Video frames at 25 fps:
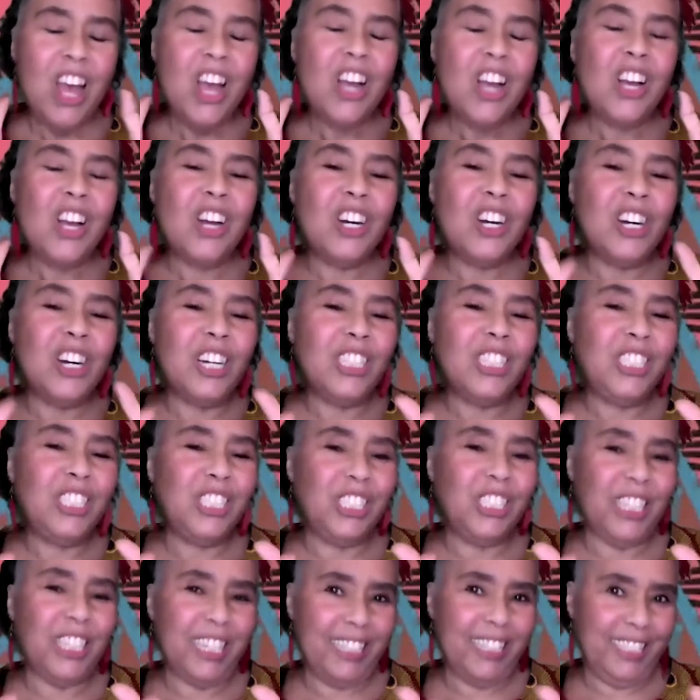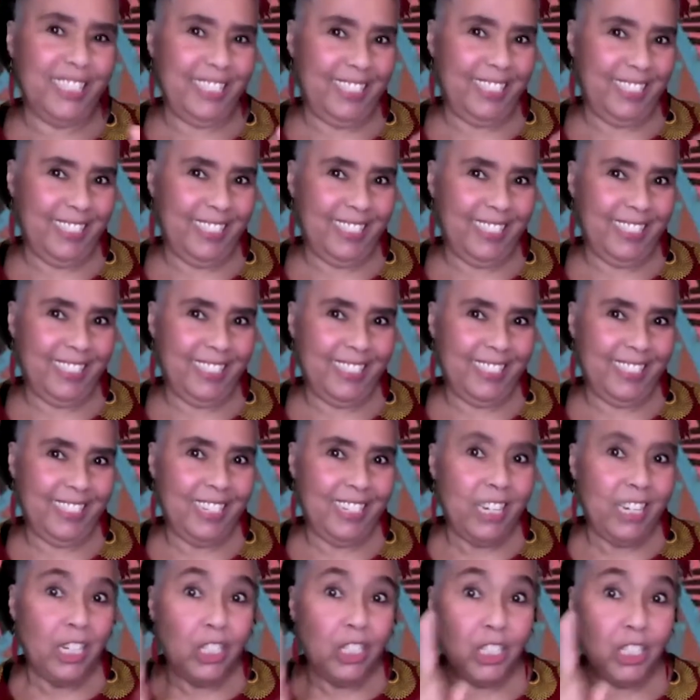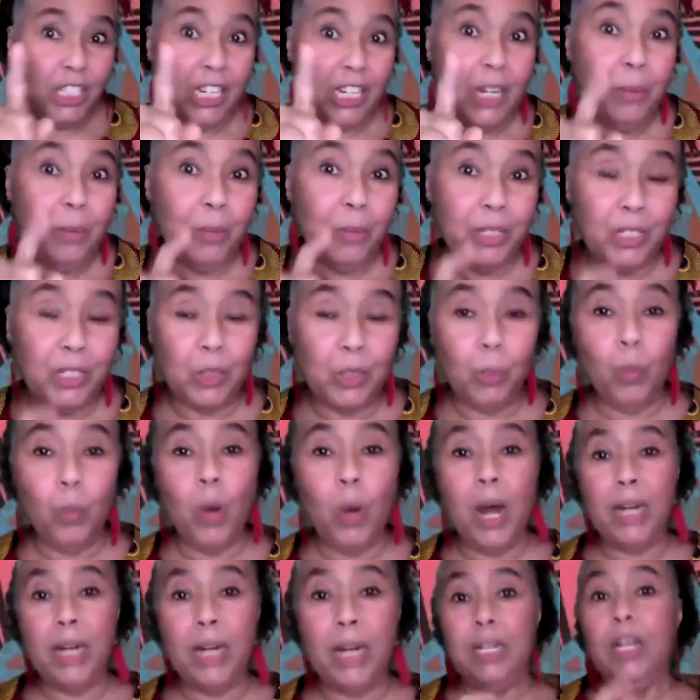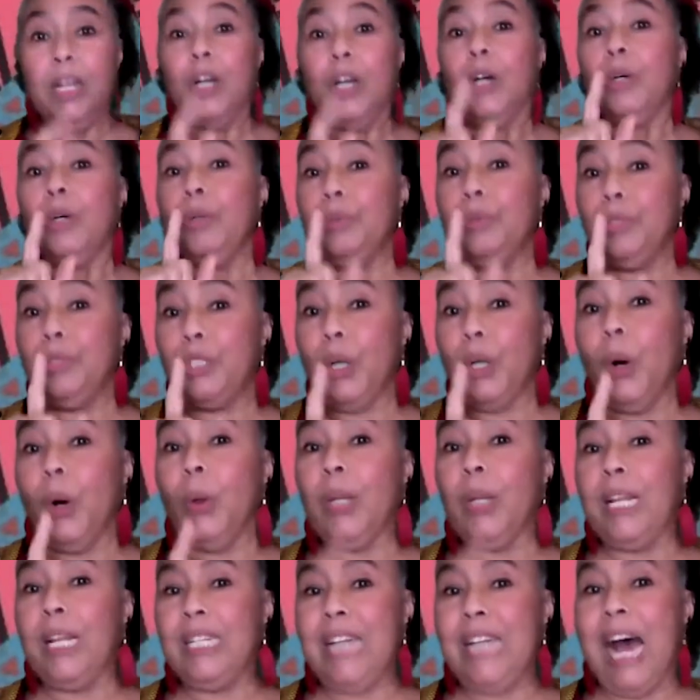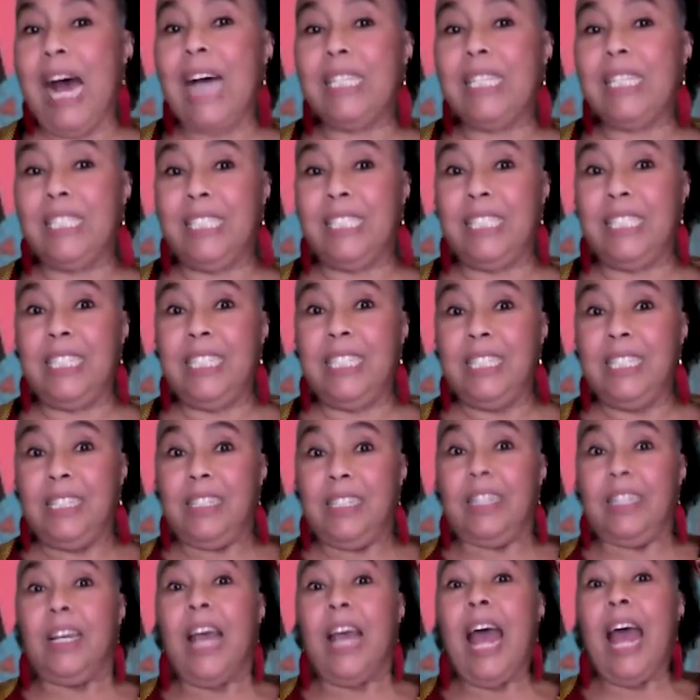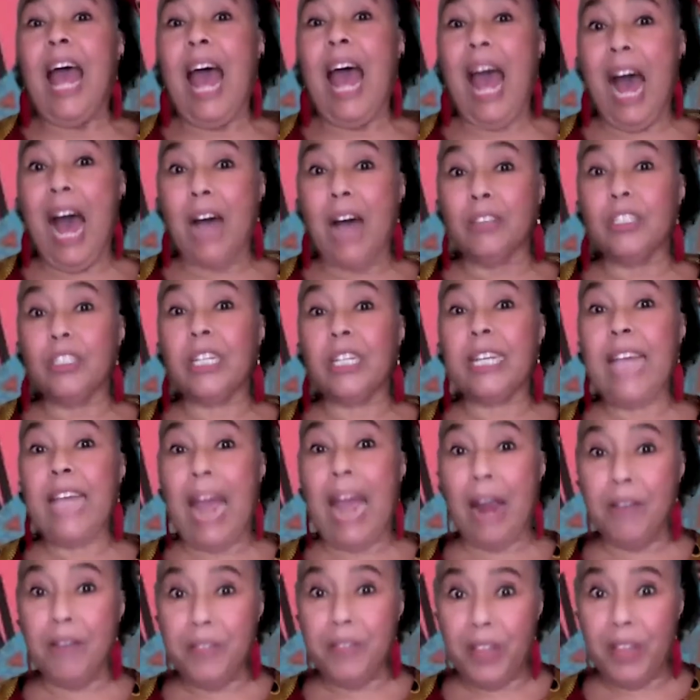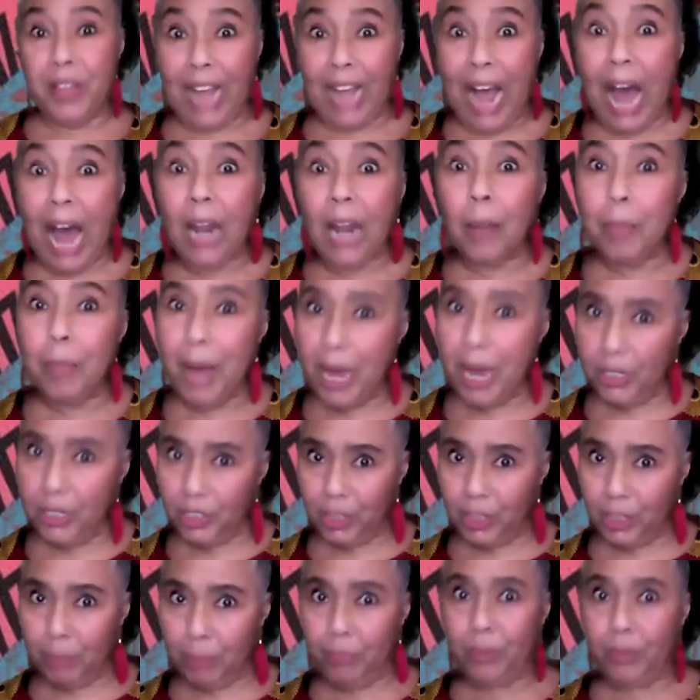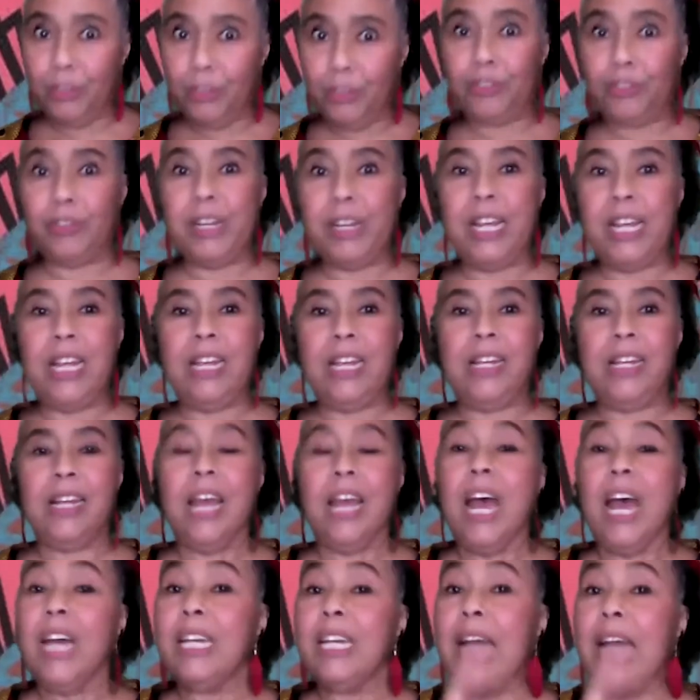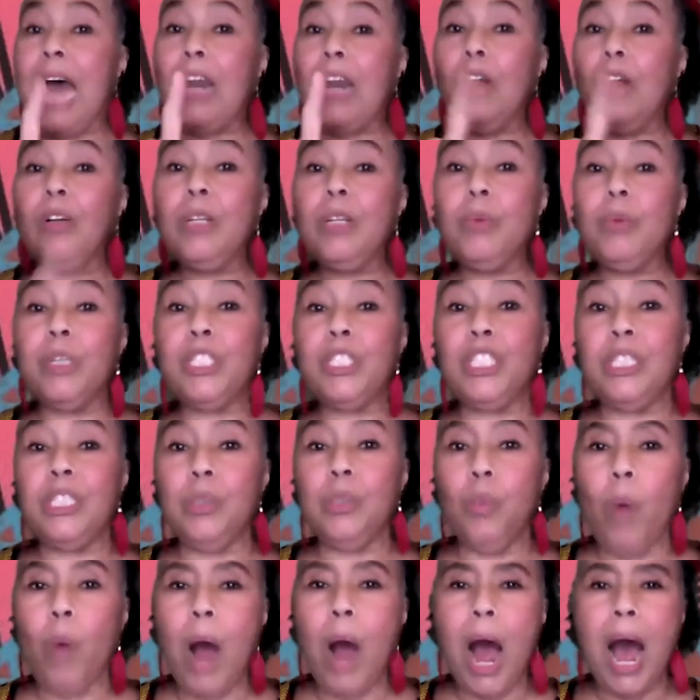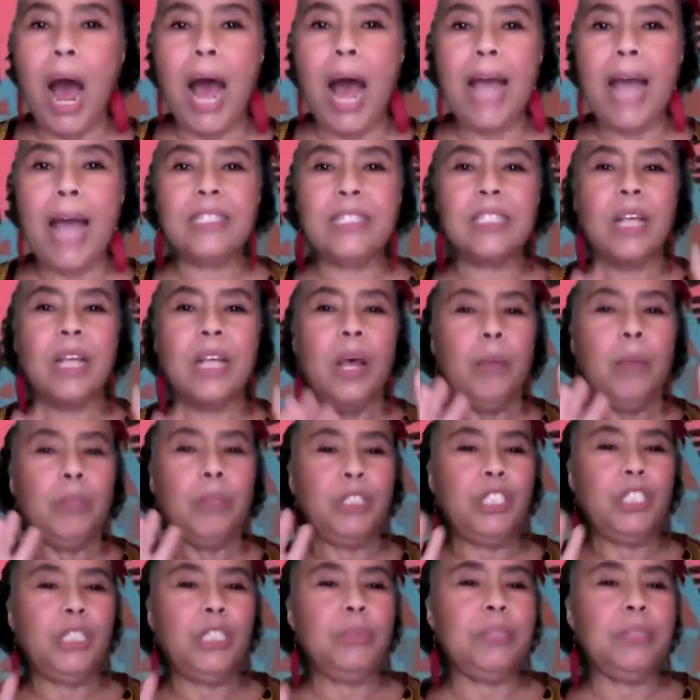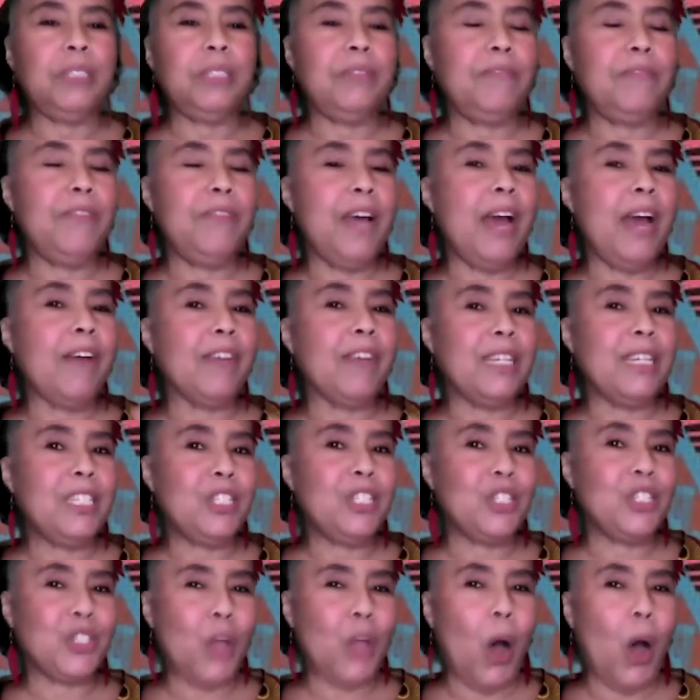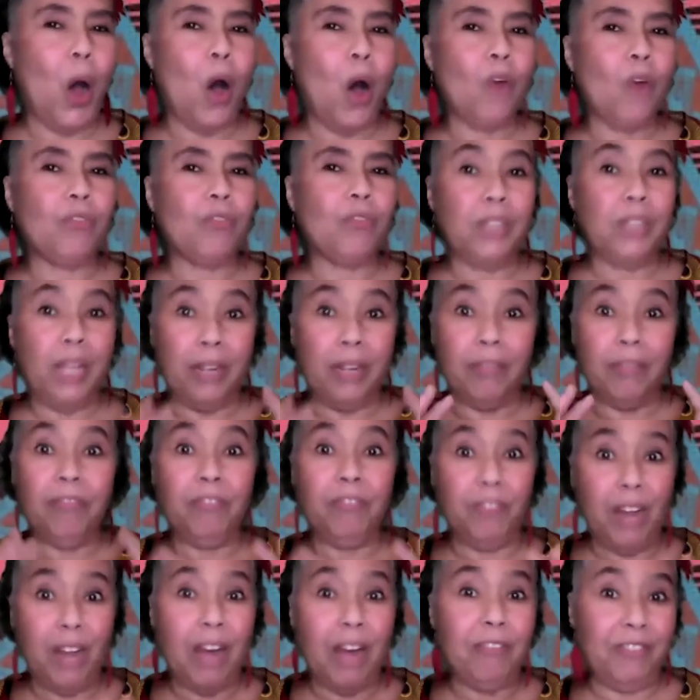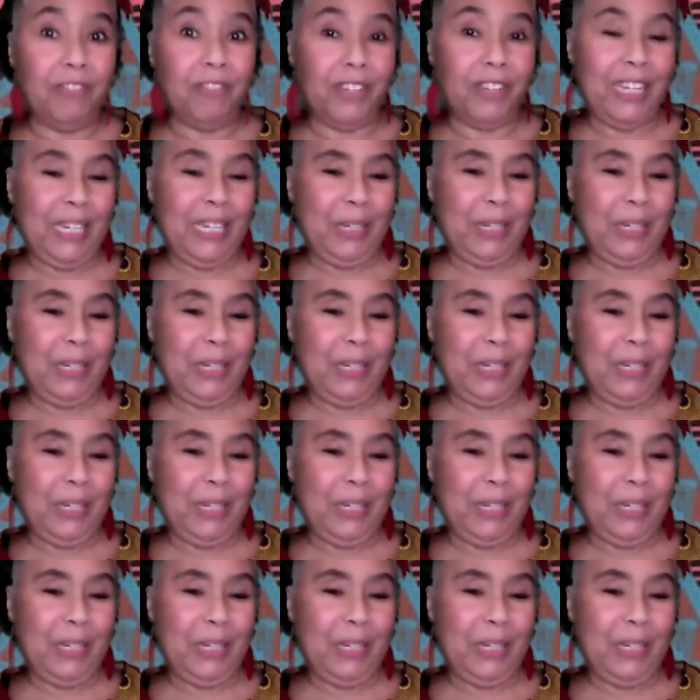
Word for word: Cushion. She was the one who told Anansi how to carry the calabash up the tree. Not only was she wise, but she was very soft and fluffy.